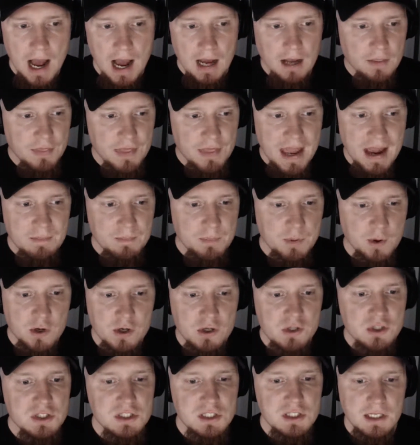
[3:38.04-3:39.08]
That
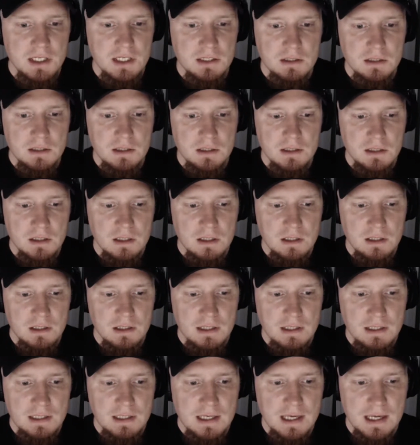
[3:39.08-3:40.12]
person
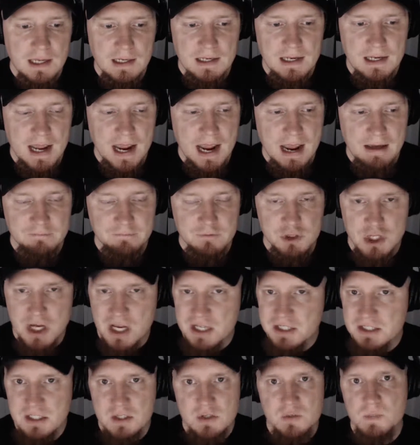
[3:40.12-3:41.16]
can have
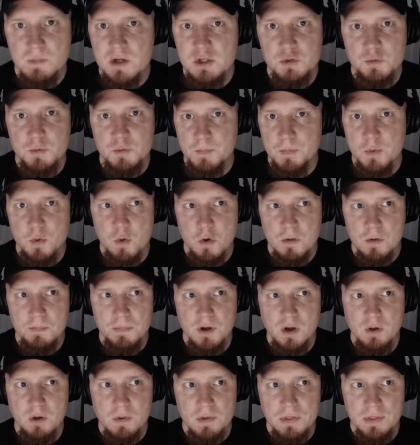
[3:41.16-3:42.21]
just as much rapport
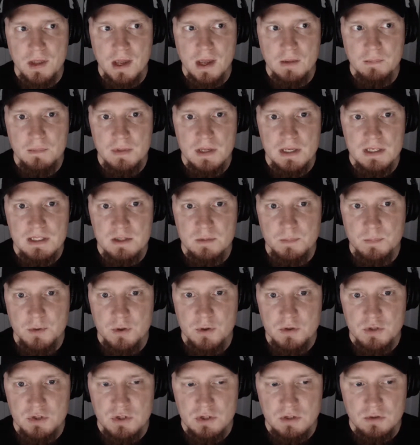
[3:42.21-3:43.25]
built with them as the
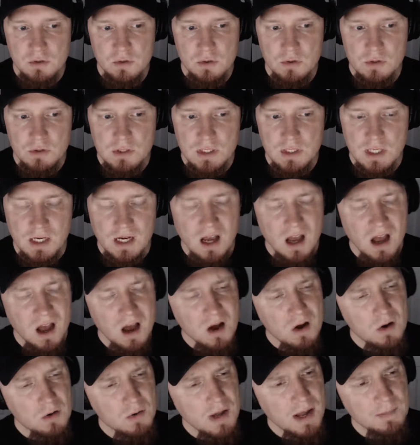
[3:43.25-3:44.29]
person who's like,
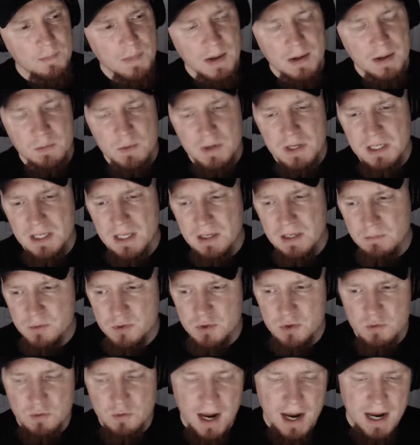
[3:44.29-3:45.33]
oh, my weekend
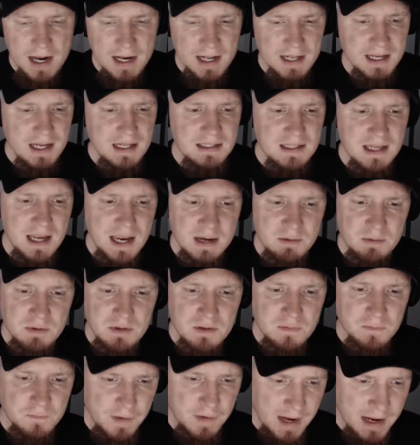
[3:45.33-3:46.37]
was great. I got to hang with
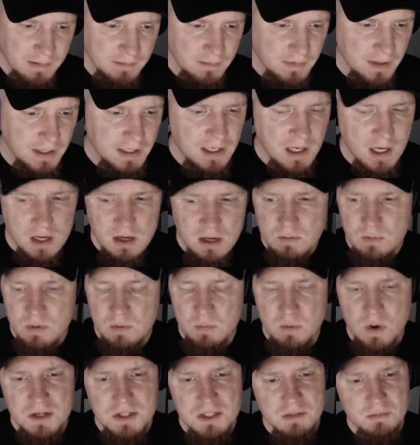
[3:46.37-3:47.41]
the family. We
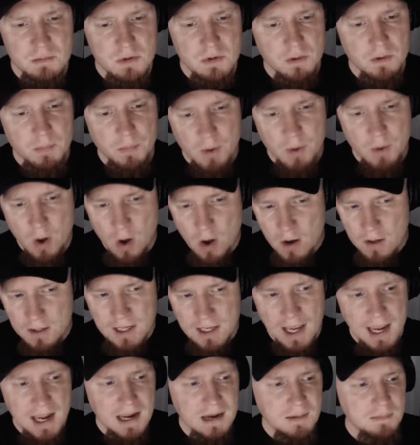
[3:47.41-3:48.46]
watched some of the ball
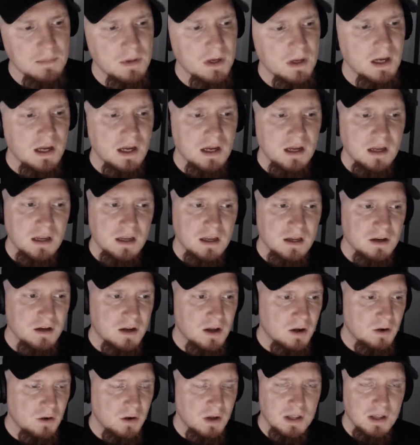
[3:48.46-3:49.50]
game,
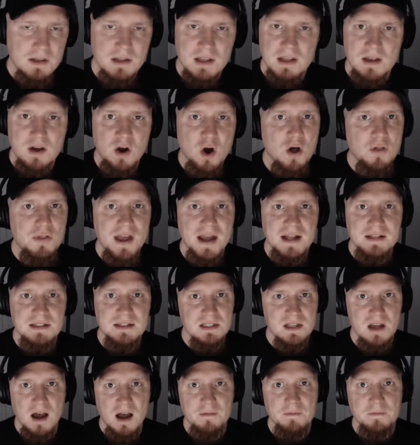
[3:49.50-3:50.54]
all that
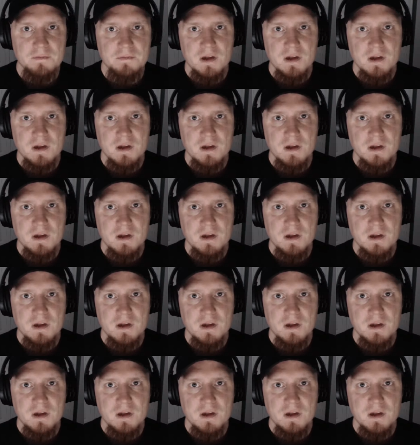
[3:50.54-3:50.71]
stuff.